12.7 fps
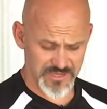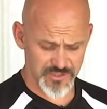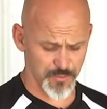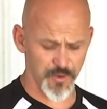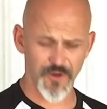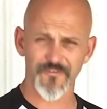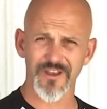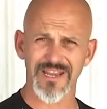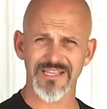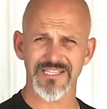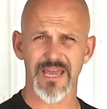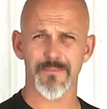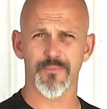That was a perfect
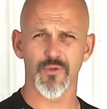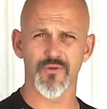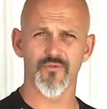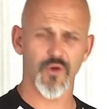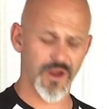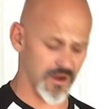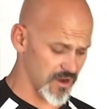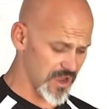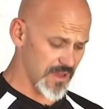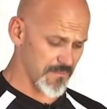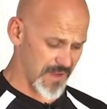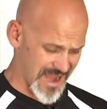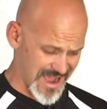example of where
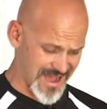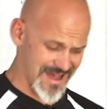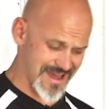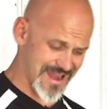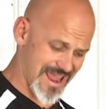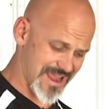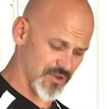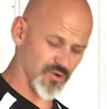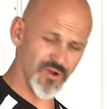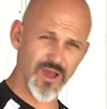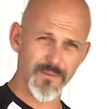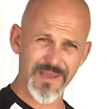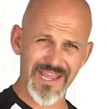my odd angle
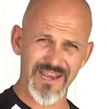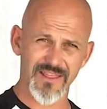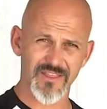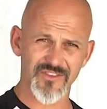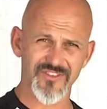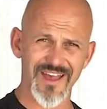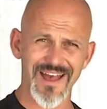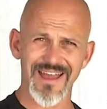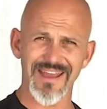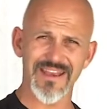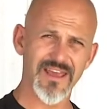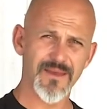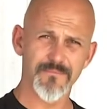coming in at the
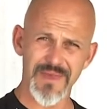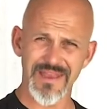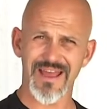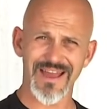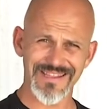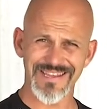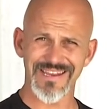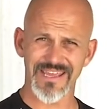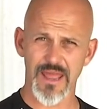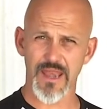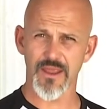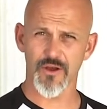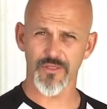side meant I didn't
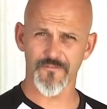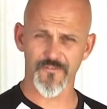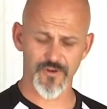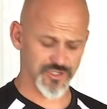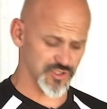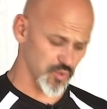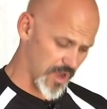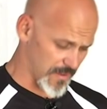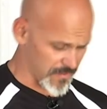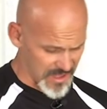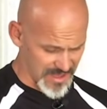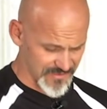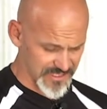get it on the first
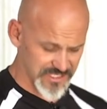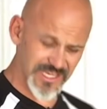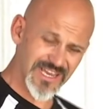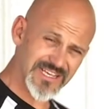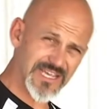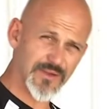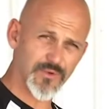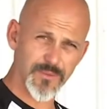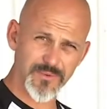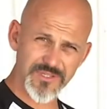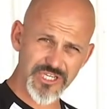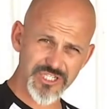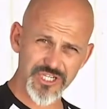swipe. Obviously, as I
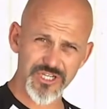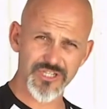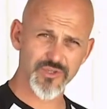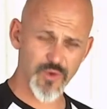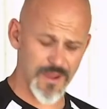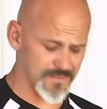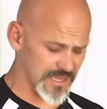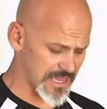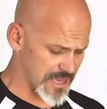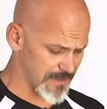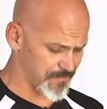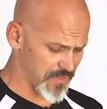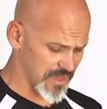repositioned, swiped
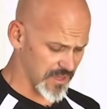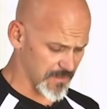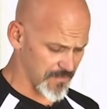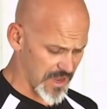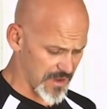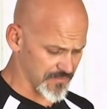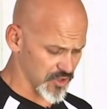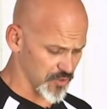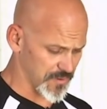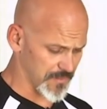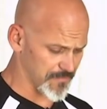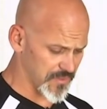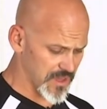again, it popped
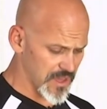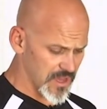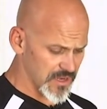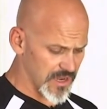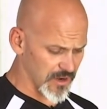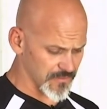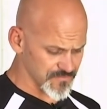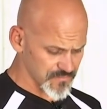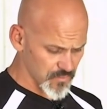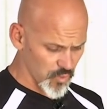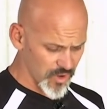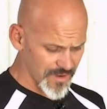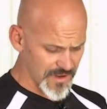open. Now,
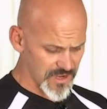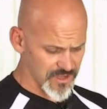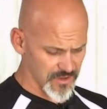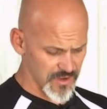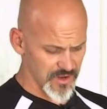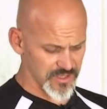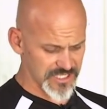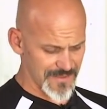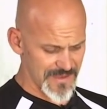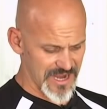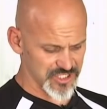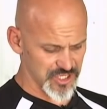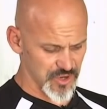what I'm going to do here is
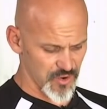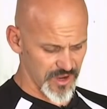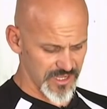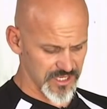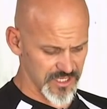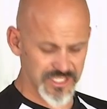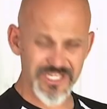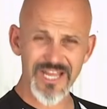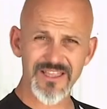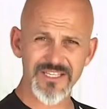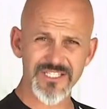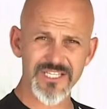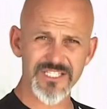I'm actually going to
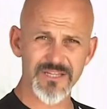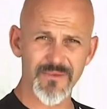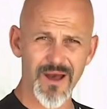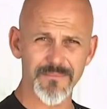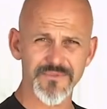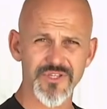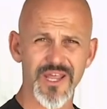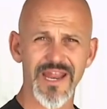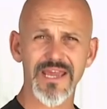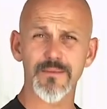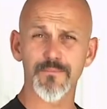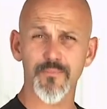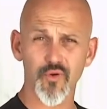set the system up so that I
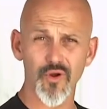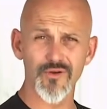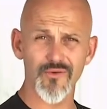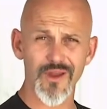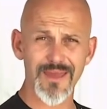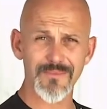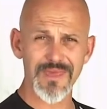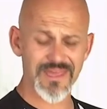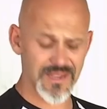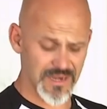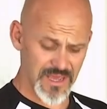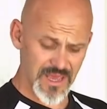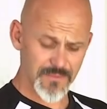can program
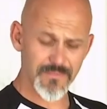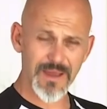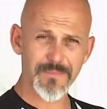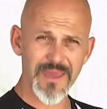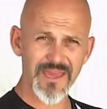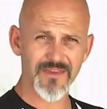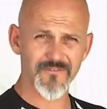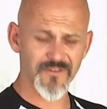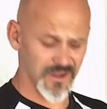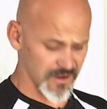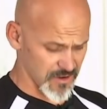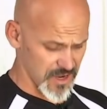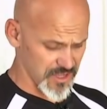in my pinky
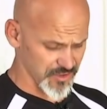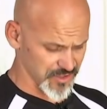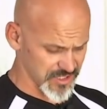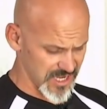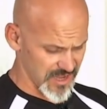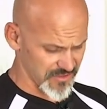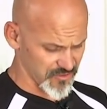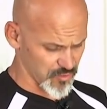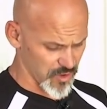finger, and you'll see how this